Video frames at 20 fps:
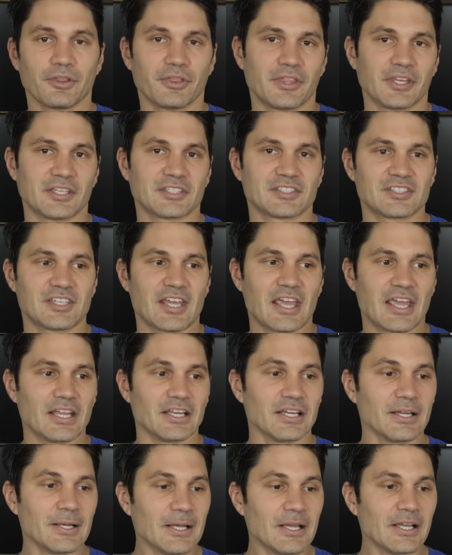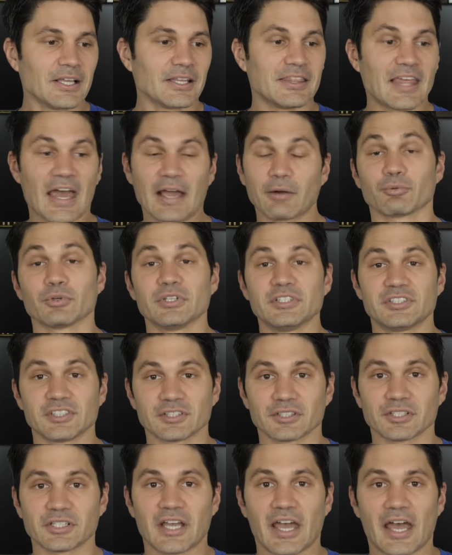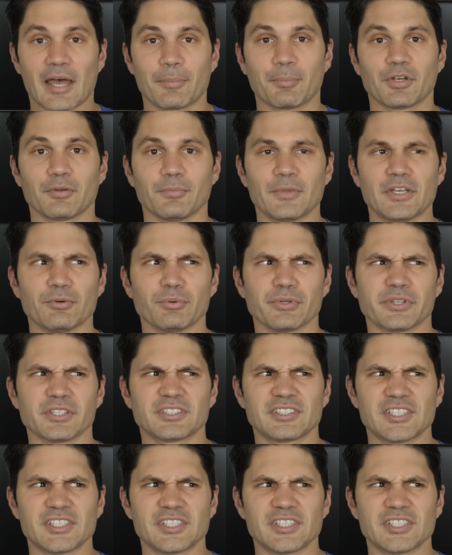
this date. That recently happened to me with the